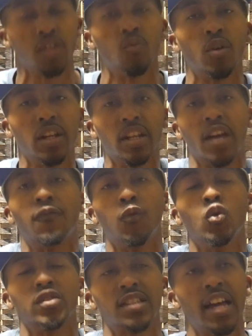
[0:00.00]
you want to hear that
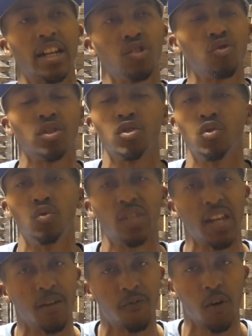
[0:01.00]
full sound because you can use
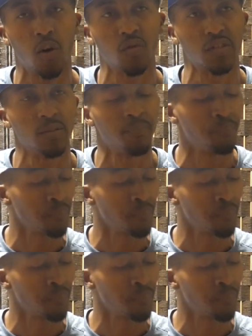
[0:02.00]
headphones and